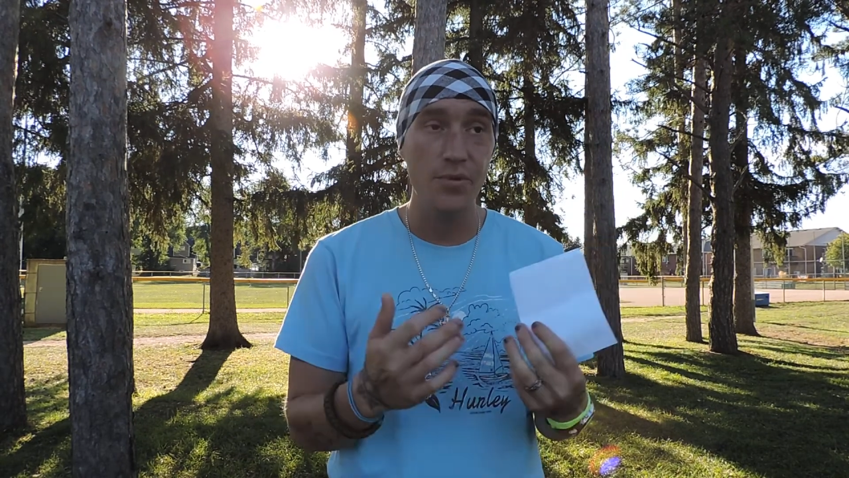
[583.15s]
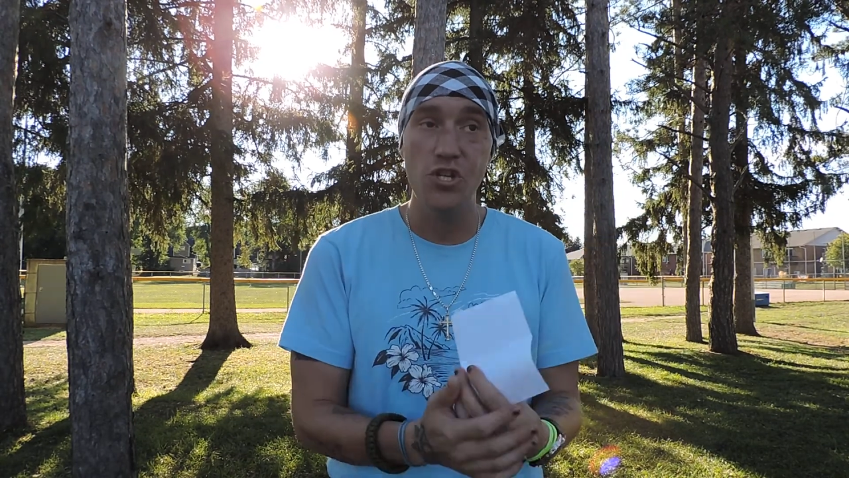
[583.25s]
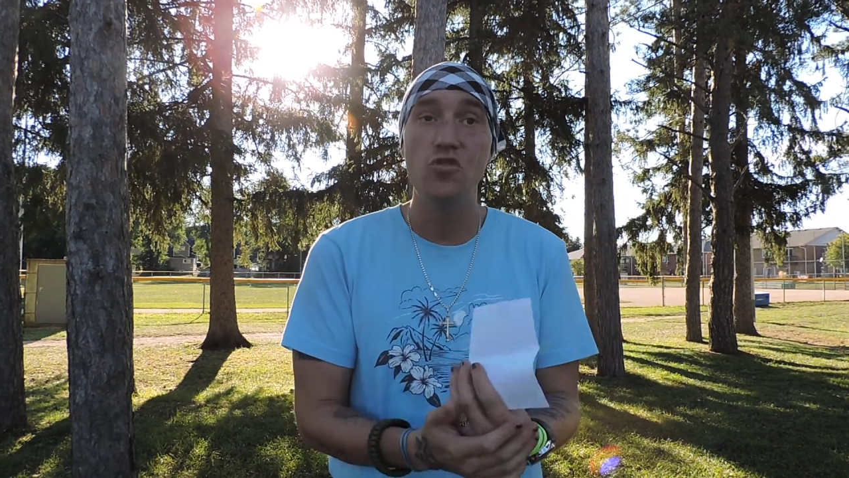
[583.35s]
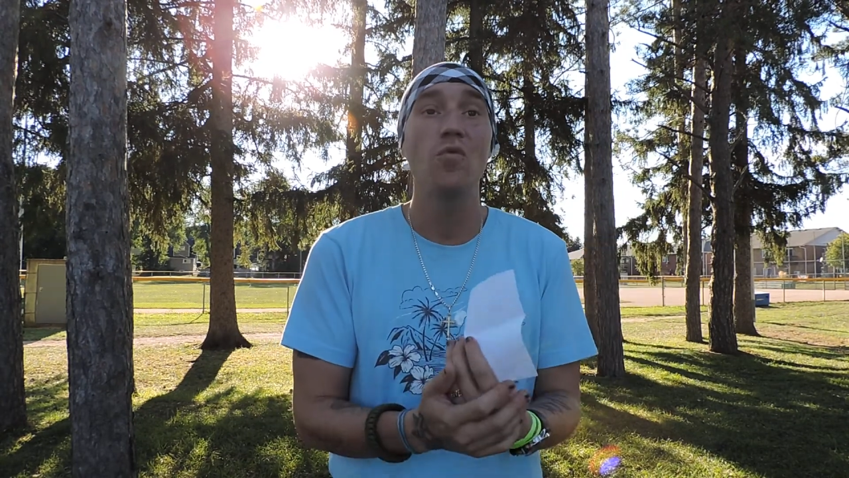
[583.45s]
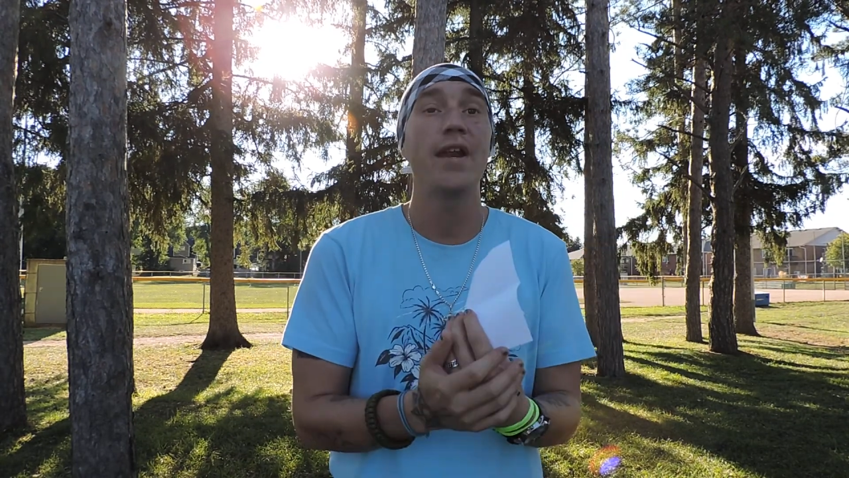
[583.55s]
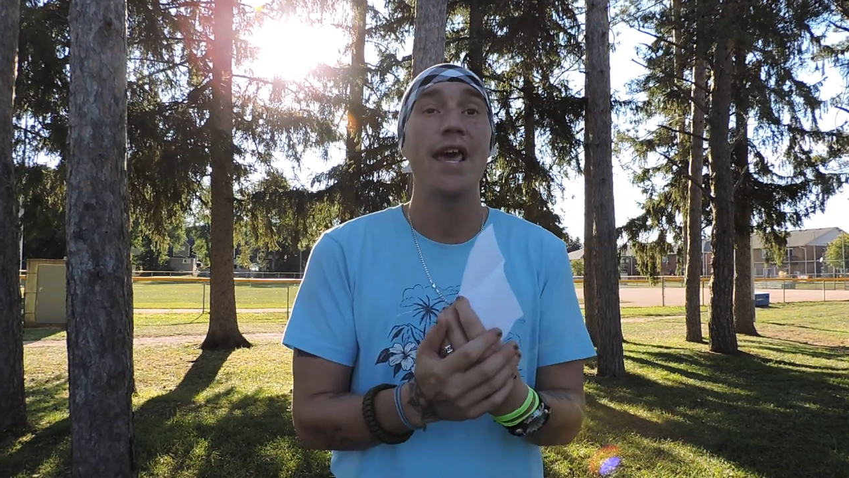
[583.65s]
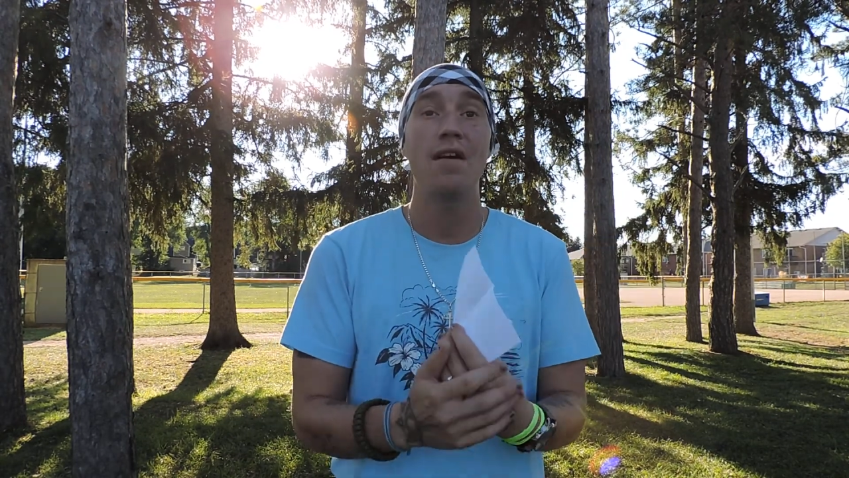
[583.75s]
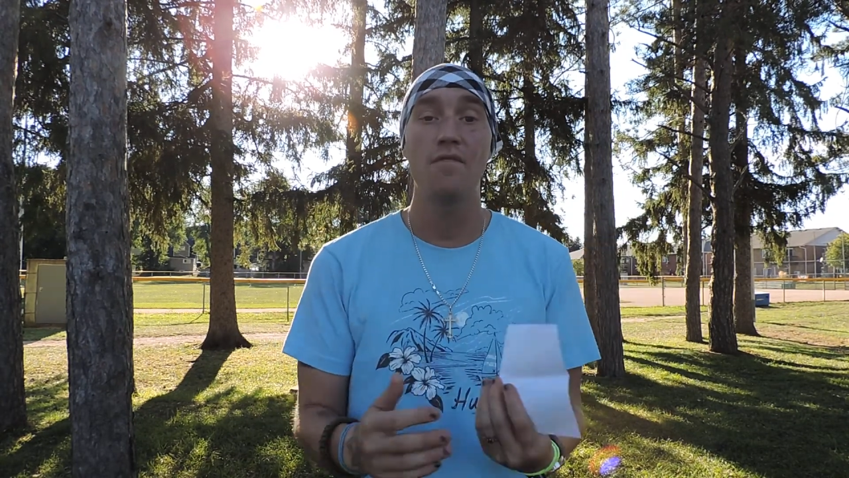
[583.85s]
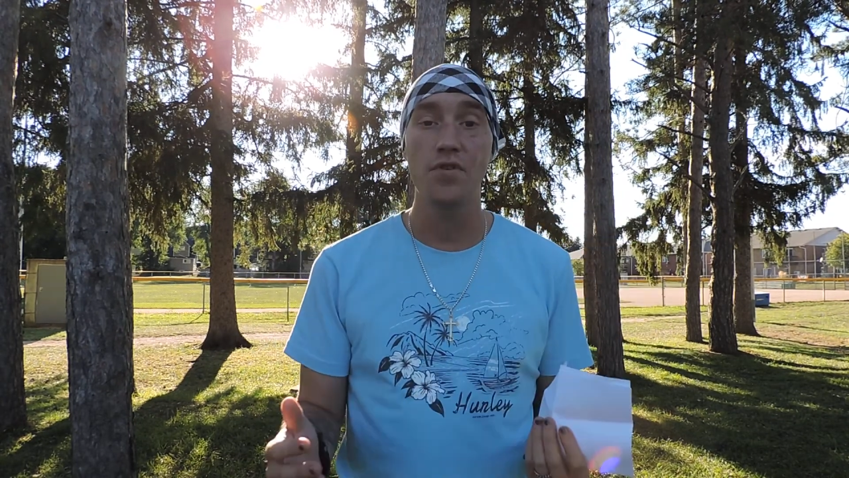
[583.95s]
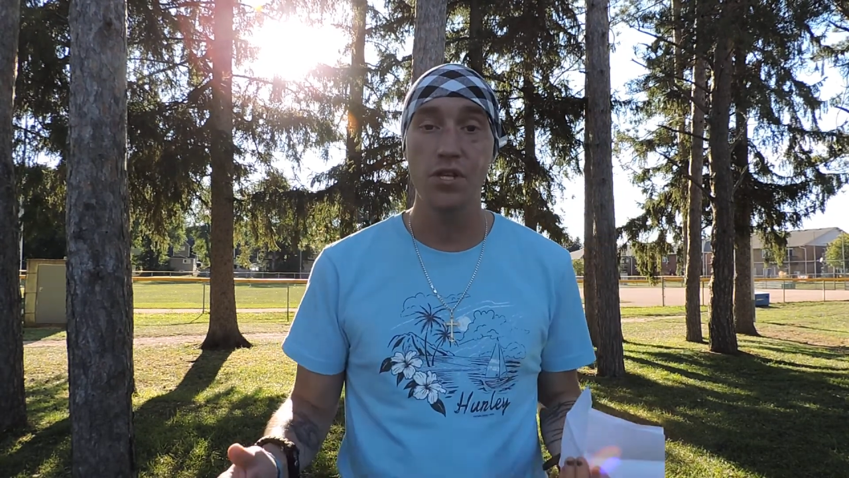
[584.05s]
do
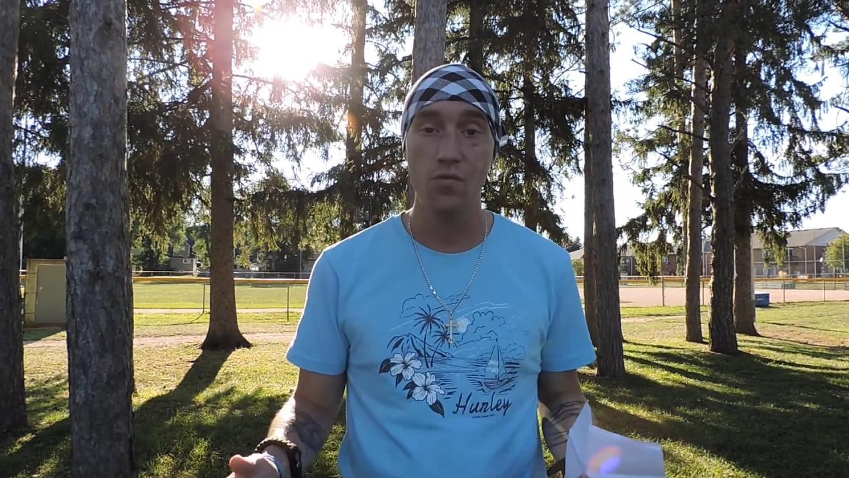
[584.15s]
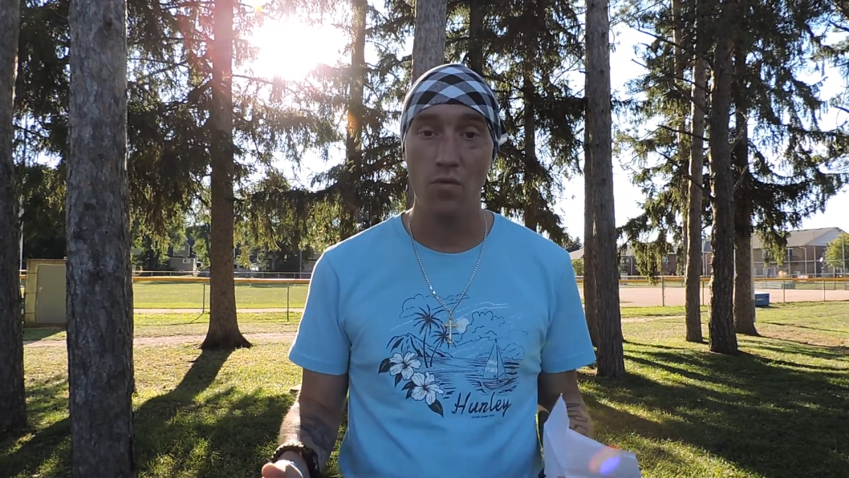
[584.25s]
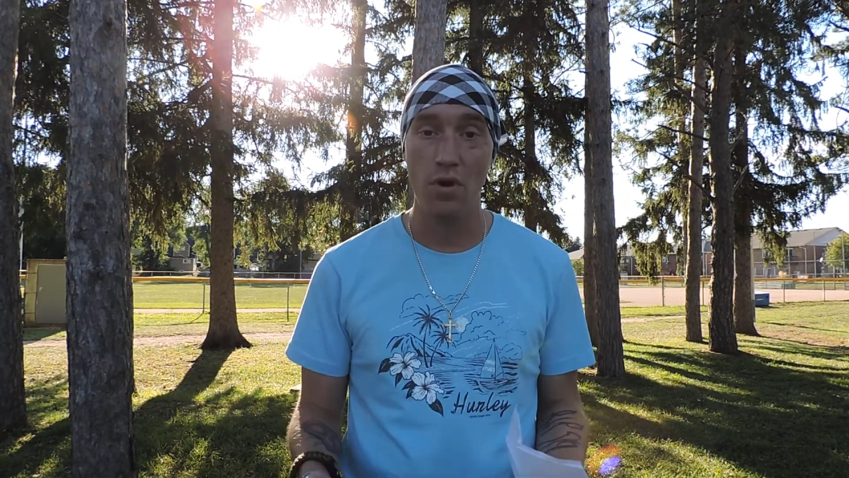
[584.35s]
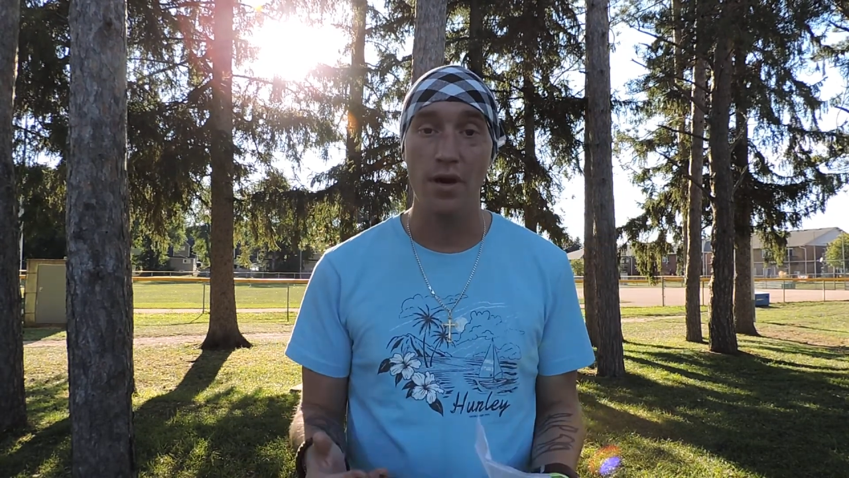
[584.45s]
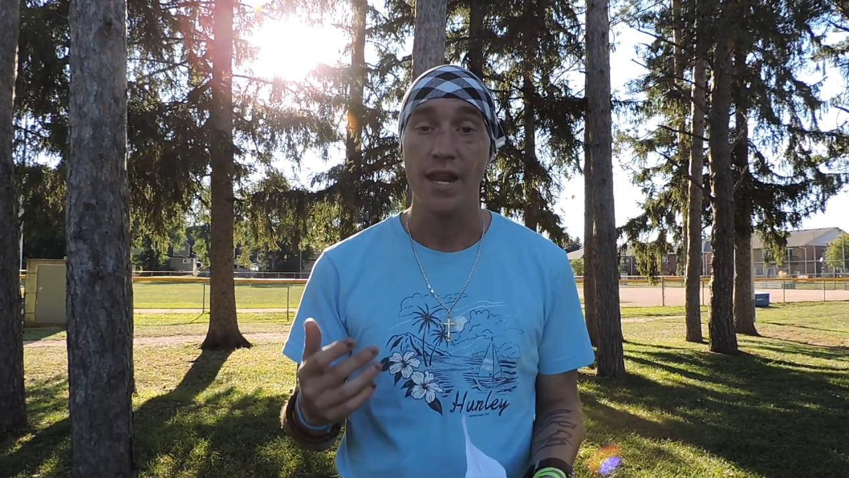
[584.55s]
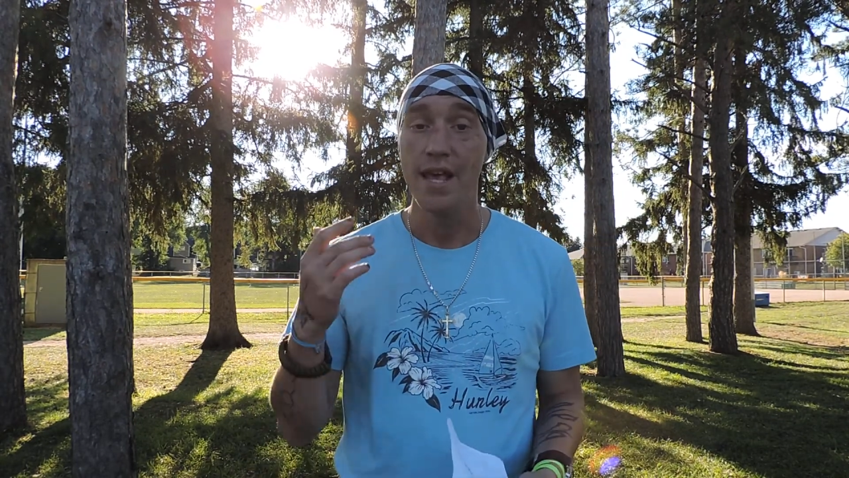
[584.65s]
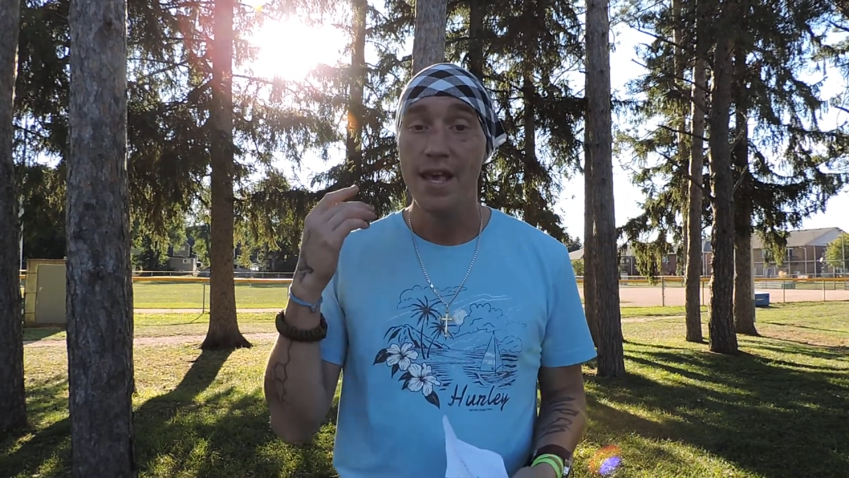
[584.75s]
whatever you want.